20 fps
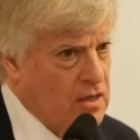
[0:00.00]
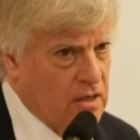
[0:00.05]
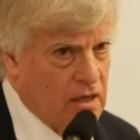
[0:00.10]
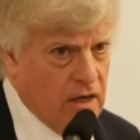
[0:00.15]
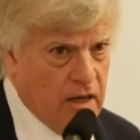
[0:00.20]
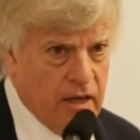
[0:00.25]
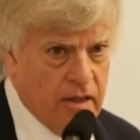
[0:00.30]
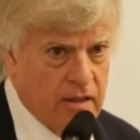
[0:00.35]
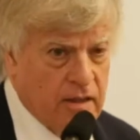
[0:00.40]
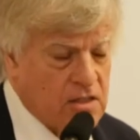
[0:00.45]

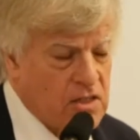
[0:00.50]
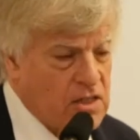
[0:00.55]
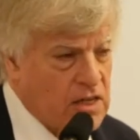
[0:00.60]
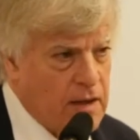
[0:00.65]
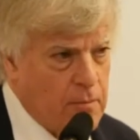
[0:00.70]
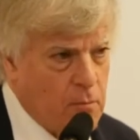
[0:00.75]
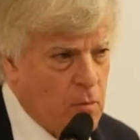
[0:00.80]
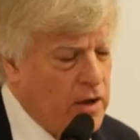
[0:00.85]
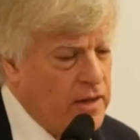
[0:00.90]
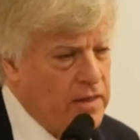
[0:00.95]
in the
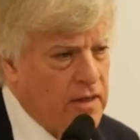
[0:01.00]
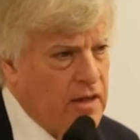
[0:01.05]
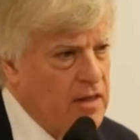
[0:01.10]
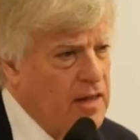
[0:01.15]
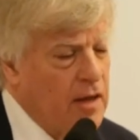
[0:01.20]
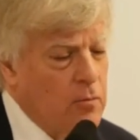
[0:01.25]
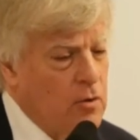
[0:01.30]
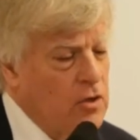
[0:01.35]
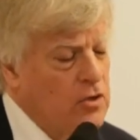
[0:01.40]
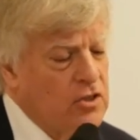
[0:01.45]
same way that
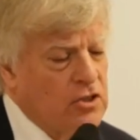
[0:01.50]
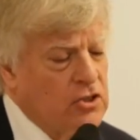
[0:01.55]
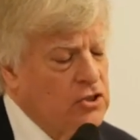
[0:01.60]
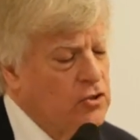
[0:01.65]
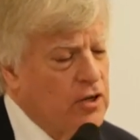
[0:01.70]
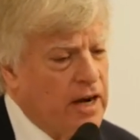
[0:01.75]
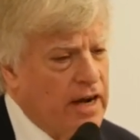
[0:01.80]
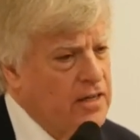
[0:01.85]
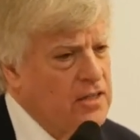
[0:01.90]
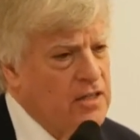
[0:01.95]
they were
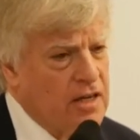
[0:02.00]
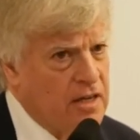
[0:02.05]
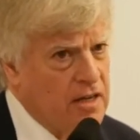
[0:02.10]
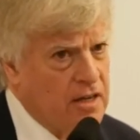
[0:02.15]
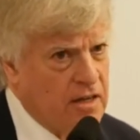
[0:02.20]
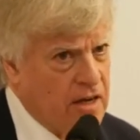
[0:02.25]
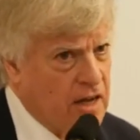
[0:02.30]
distracted in